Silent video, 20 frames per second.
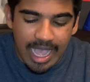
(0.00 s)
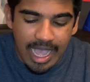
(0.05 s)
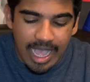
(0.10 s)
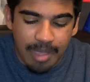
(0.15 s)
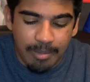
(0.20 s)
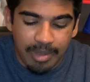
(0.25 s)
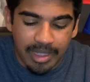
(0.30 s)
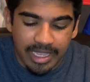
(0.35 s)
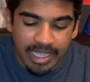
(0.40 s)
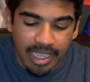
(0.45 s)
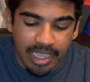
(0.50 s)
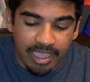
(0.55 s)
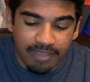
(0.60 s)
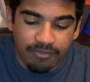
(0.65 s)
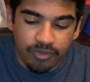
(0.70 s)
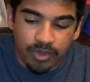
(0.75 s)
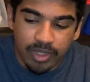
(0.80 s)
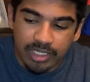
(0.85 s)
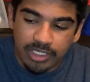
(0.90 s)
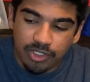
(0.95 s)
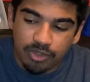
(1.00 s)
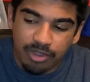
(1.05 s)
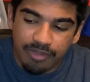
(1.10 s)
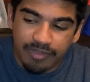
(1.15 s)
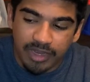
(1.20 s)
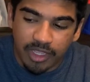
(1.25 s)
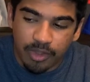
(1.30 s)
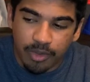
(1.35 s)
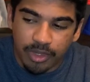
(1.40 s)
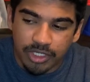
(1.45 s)
But yeah, if you guys do have any
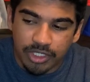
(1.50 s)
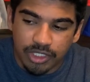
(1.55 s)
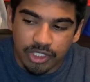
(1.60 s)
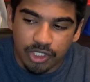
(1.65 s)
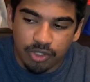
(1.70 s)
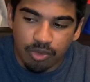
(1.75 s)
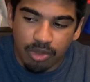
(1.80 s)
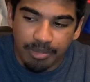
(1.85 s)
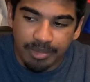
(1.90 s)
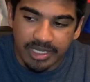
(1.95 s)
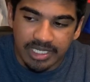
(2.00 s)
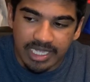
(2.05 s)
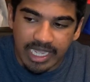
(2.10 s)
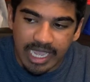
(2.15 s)
questions you'd want me to